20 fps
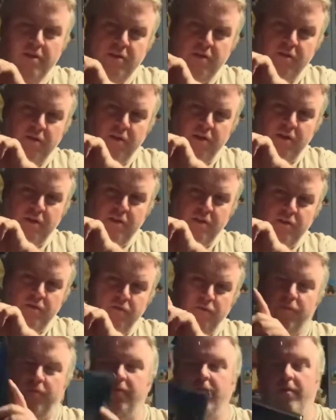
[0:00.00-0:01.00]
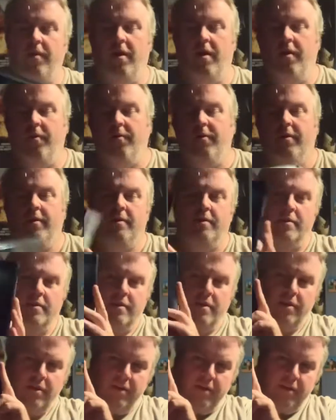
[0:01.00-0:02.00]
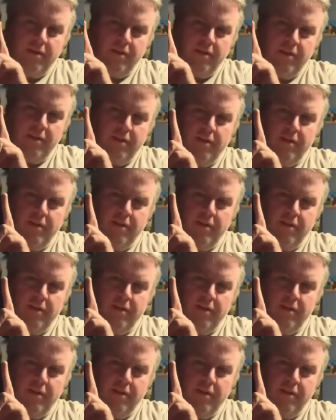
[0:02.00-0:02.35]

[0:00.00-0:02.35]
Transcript: some nice sort of artwork inside.